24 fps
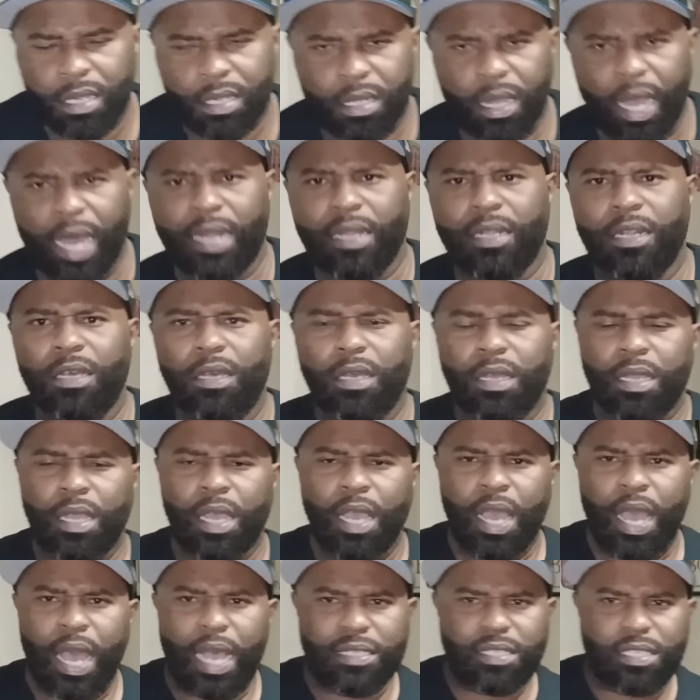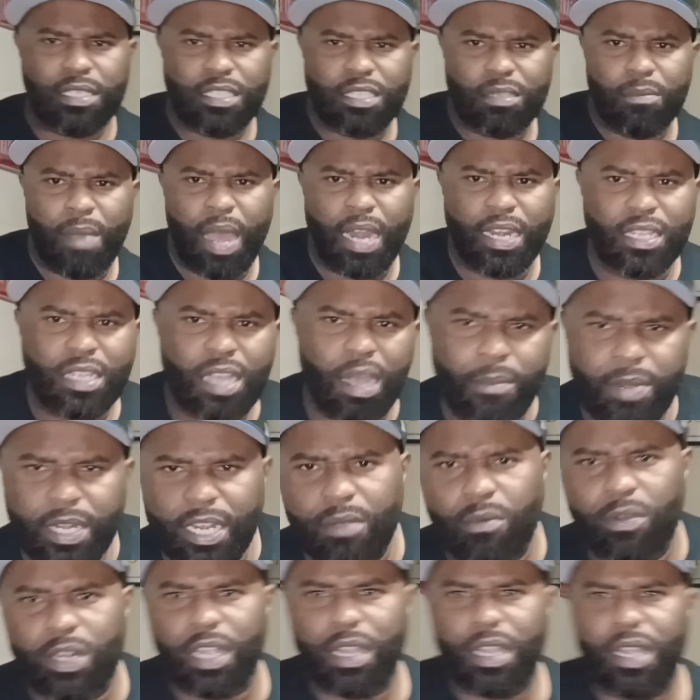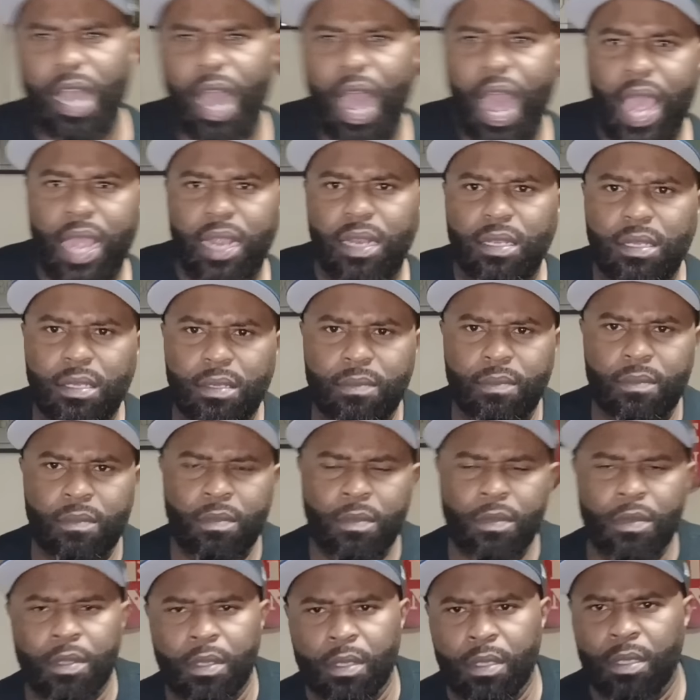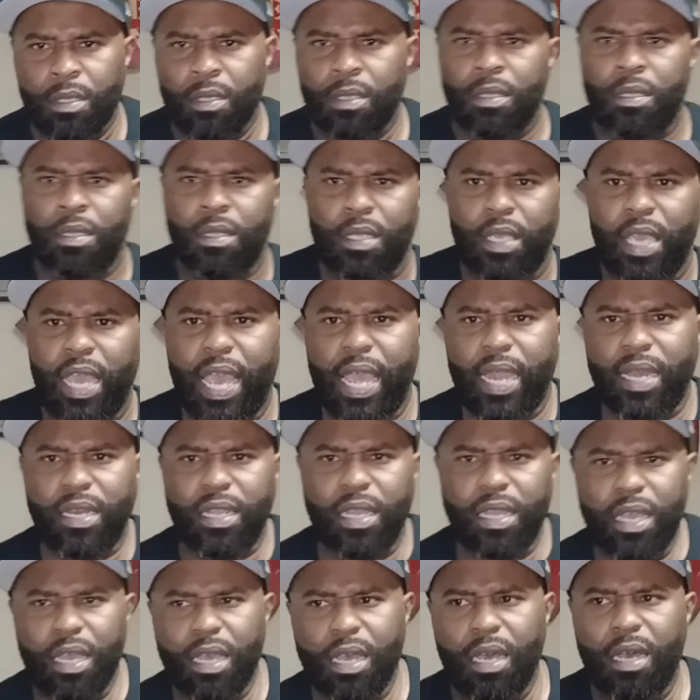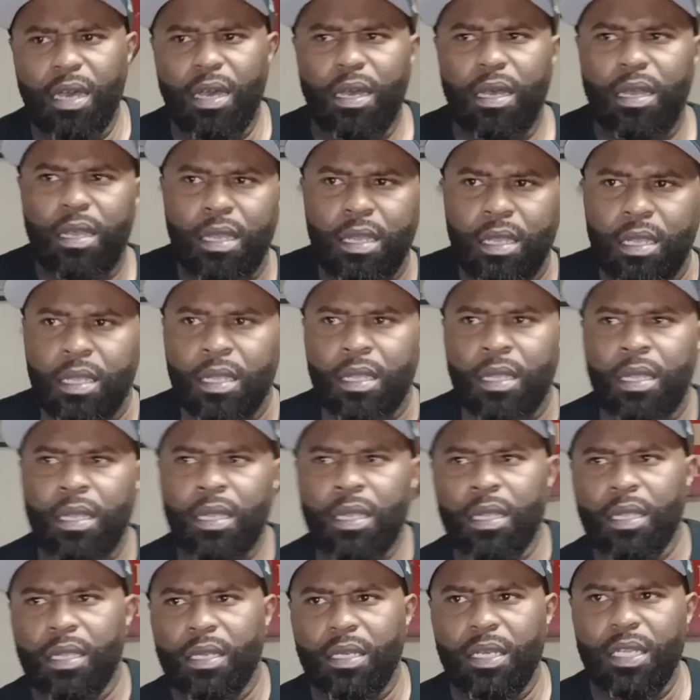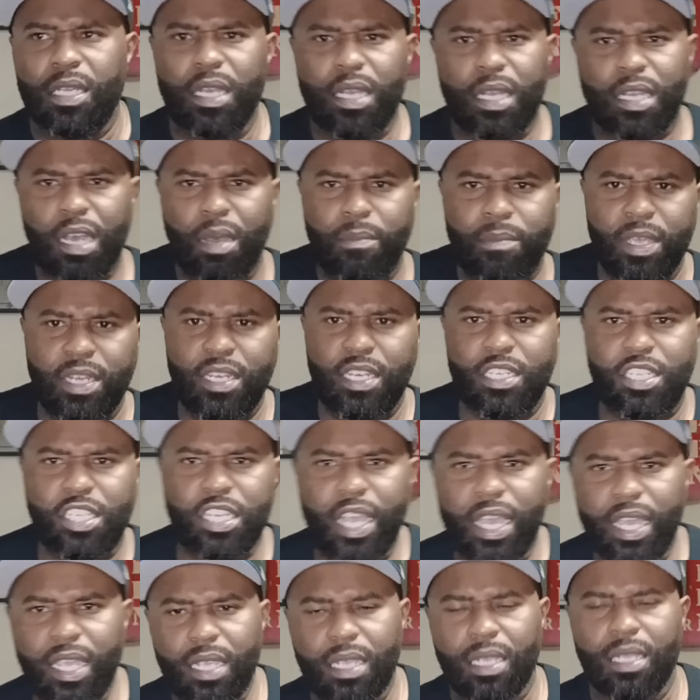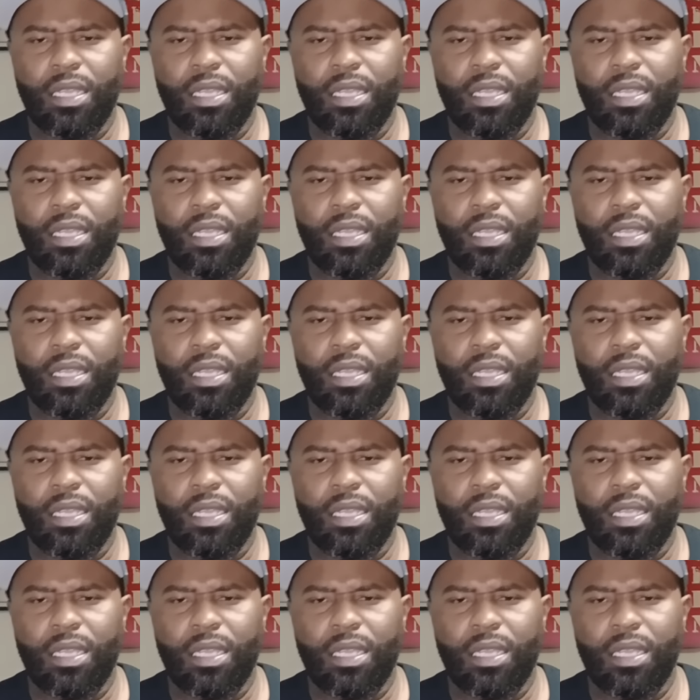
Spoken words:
I look. I see somebody coming in with a cart. Goddamn. Nigga come in the jank.